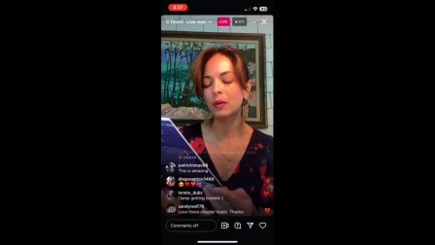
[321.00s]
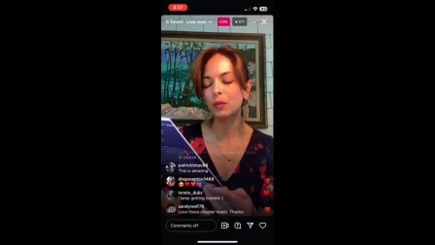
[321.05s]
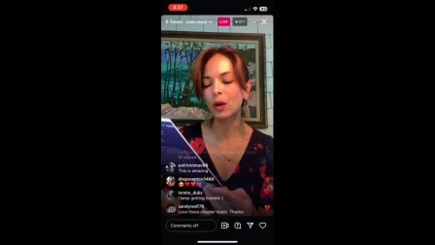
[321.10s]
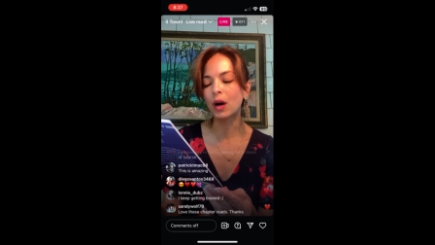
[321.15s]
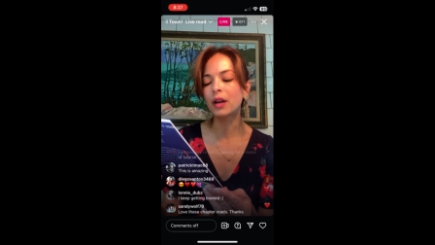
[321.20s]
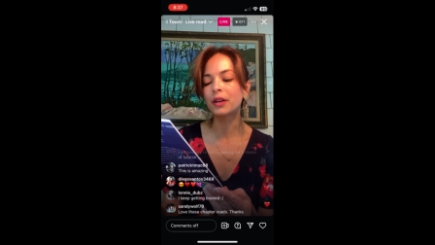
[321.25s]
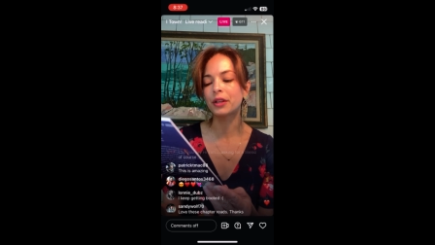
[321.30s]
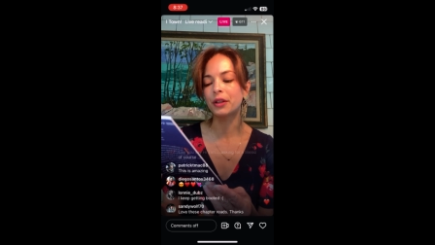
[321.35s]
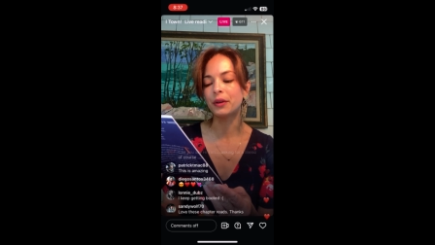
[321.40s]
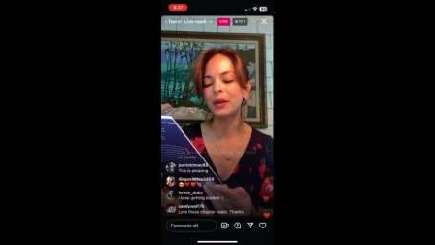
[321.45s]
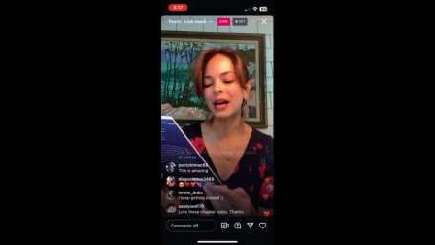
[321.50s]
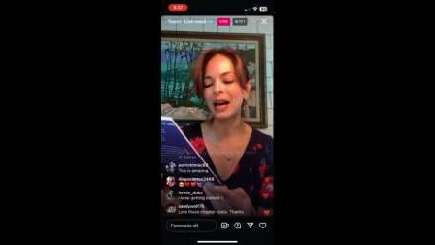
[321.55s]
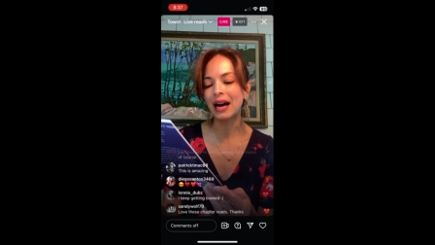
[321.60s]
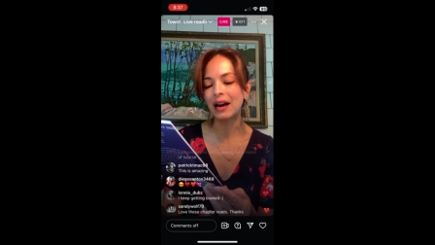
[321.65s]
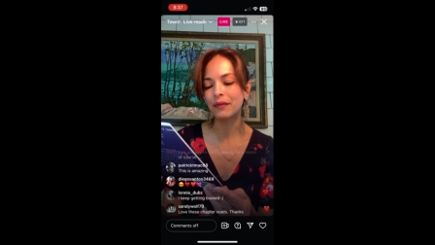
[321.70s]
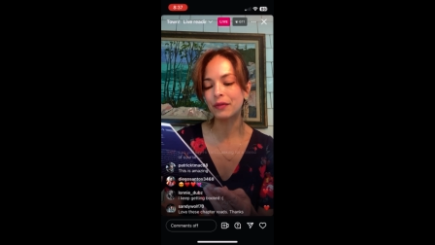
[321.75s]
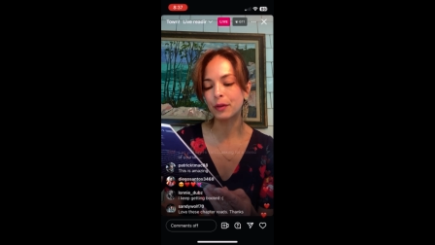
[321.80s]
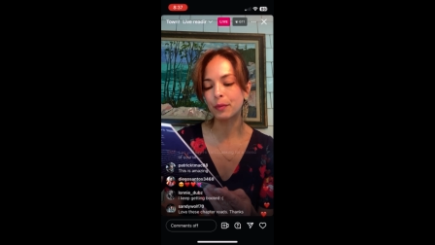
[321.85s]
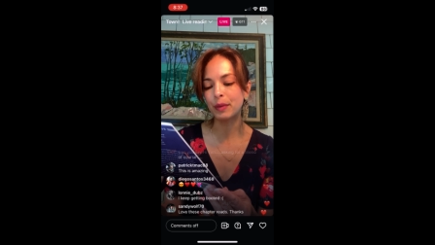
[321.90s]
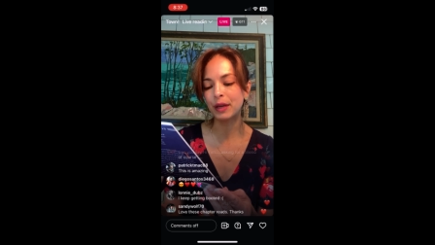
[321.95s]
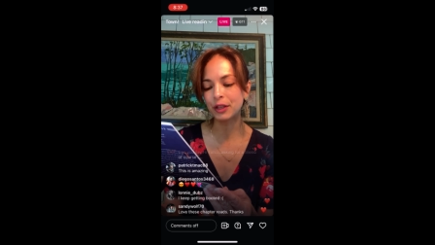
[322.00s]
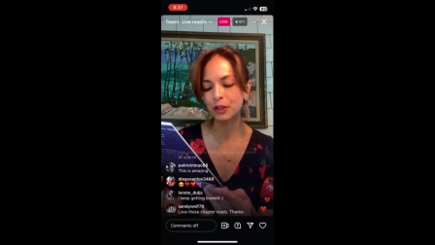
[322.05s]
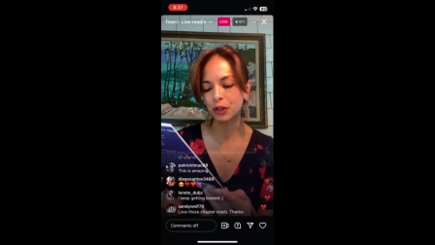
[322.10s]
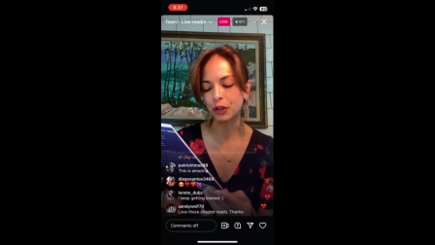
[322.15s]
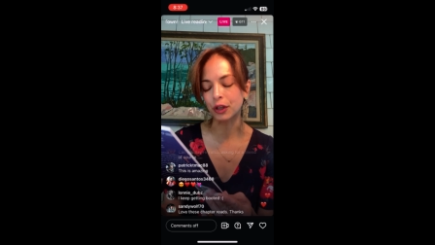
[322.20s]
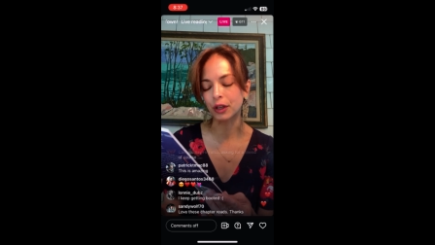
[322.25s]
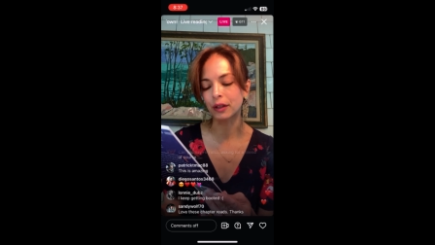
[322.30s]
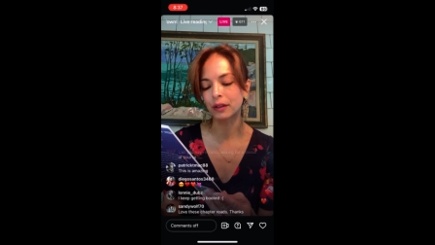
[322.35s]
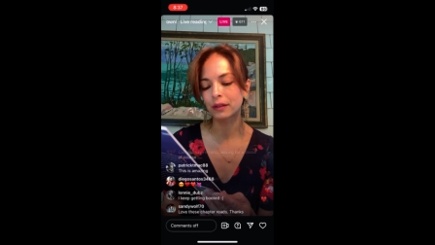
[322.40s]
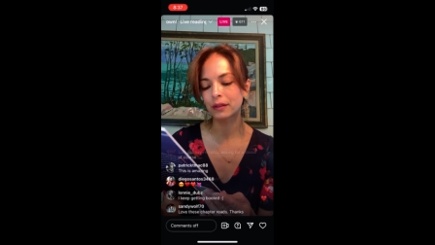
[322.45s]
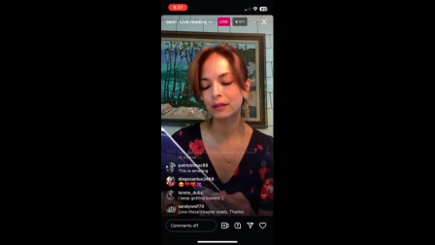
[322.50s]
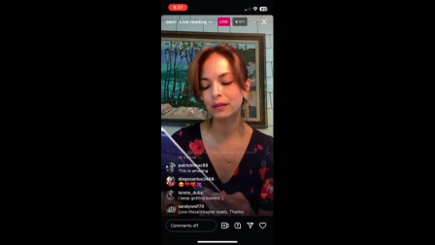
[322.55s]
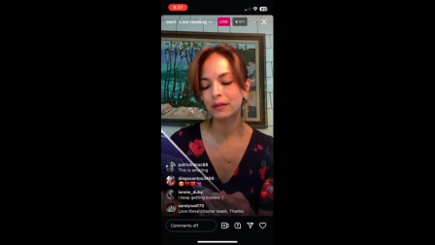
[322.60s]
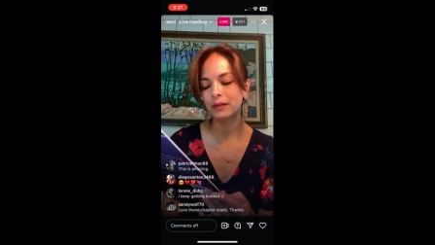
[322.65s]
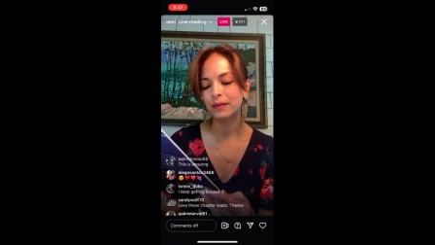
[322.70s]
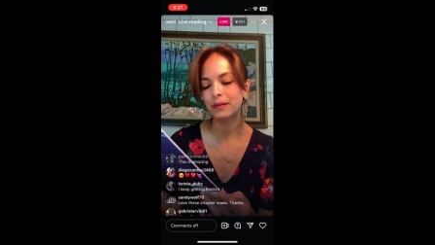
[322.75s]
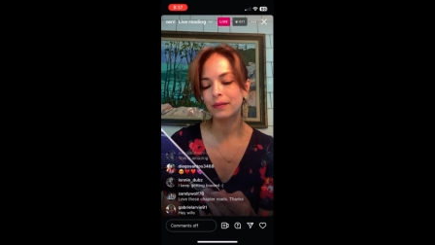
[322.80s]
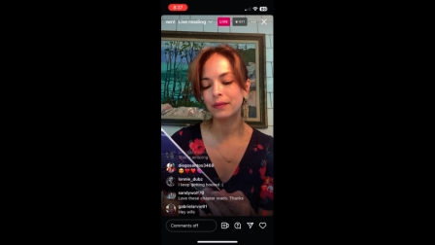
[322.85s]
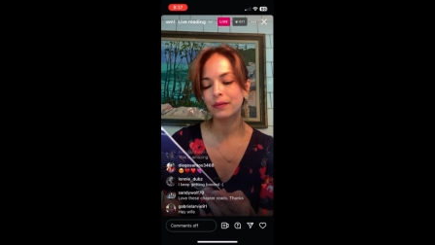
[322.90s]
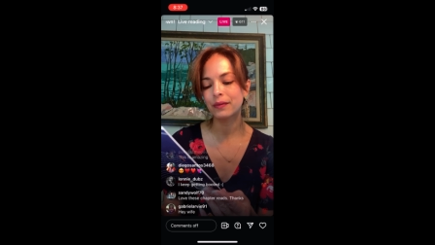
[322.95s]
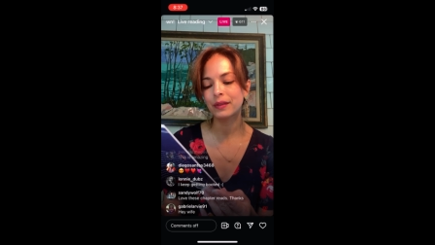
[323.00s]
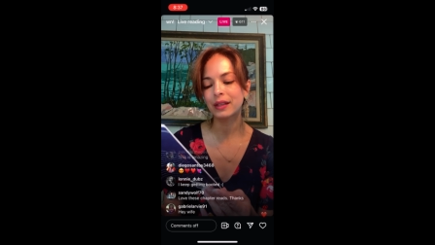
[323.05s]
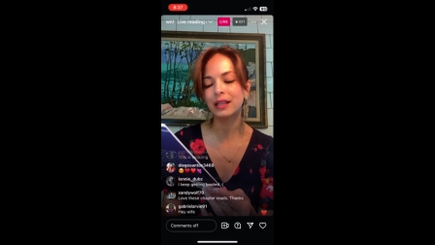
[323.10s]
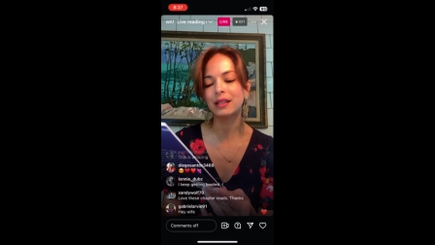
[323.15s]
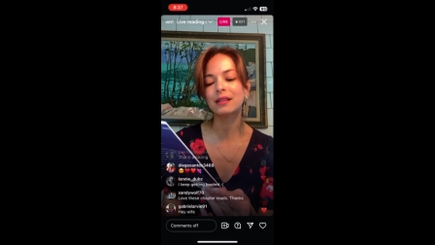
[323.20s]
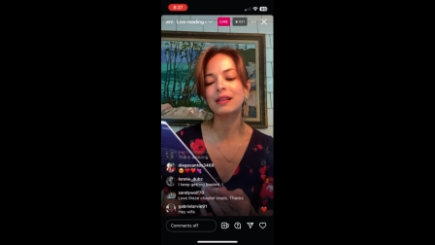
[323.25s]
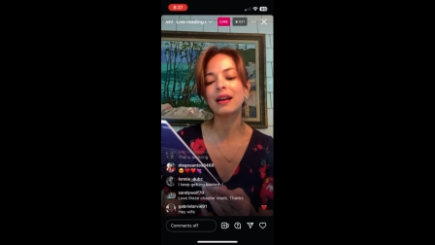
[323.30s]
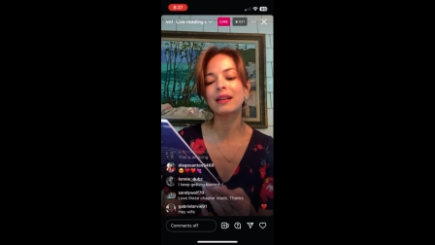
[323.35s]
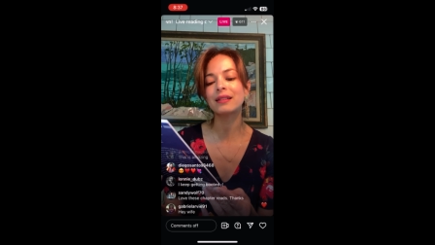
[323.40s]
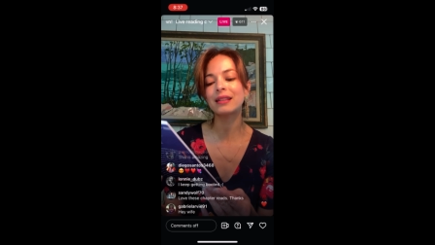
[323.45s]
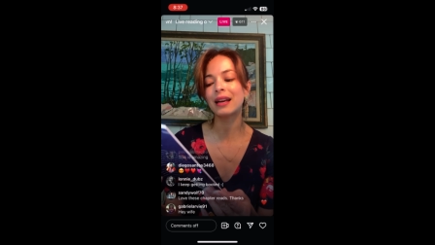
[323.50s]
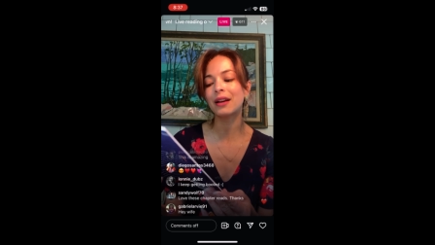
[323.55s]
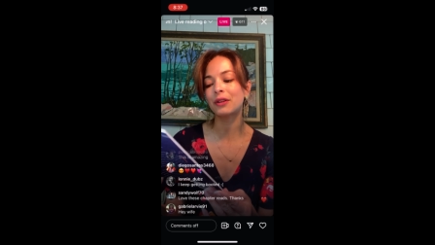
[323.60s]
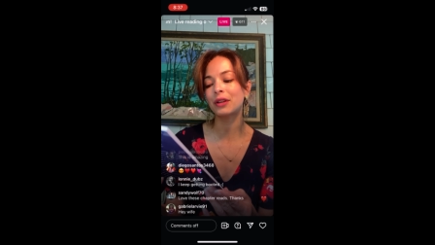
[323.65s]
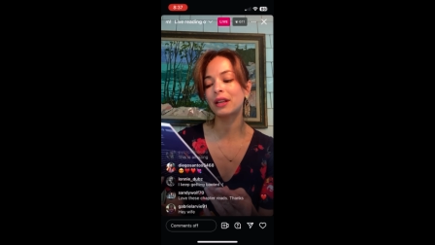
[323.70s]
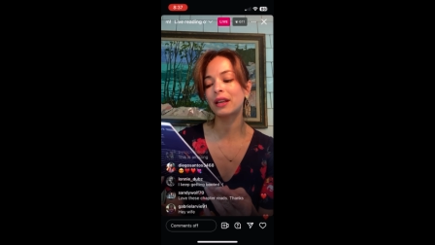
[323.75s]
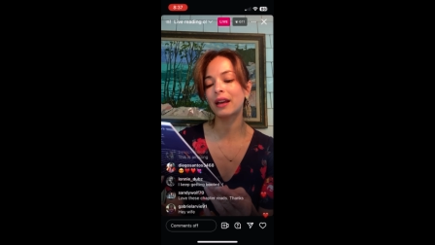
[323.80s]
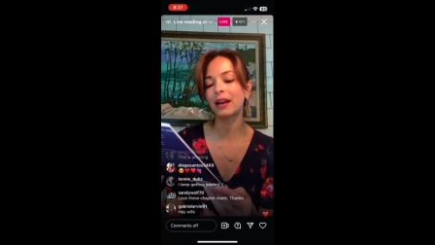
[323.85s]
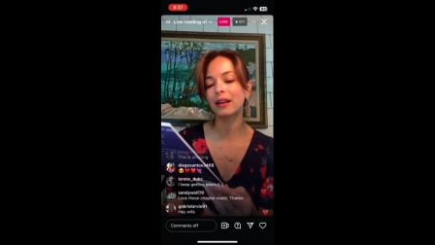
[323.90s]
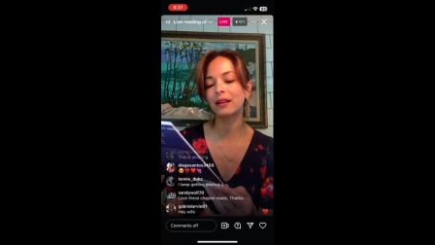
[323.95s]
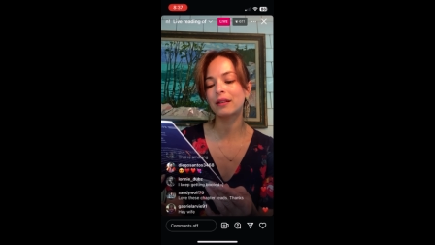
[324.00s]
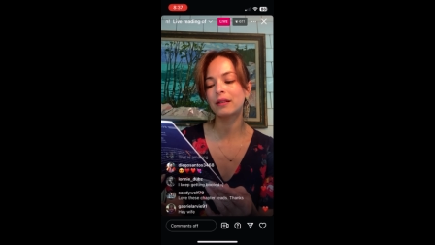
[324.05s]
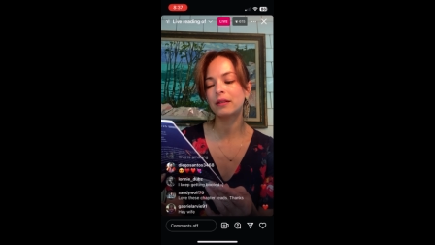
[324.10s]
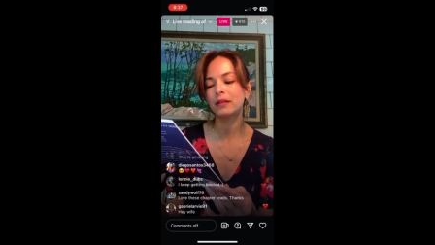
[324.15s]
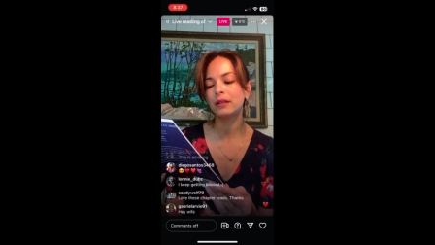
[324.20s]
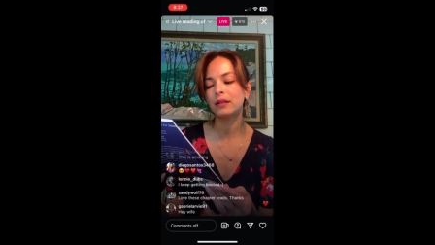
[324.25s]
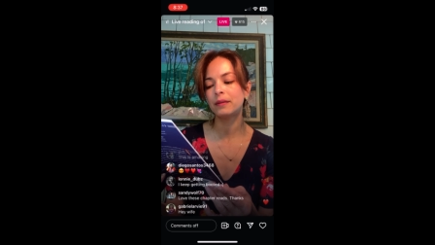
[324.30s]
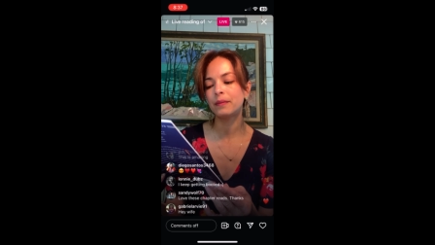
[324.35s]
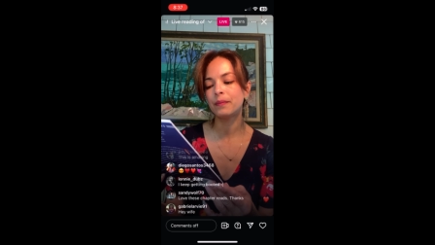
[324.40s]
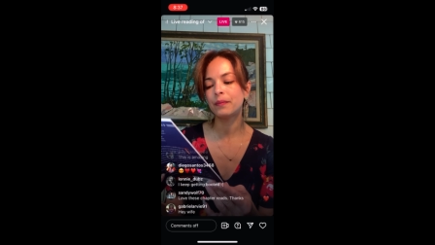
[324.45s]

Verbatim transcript: I want you to have the pitcher. He sat down again.